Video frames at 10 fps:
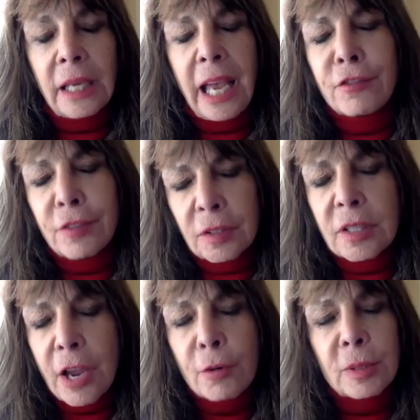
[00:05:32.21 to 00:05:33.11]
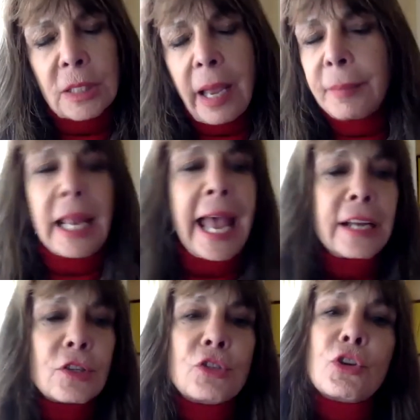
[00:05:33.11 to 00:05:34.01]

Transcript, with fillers: I feel terrible. To, I mean, actors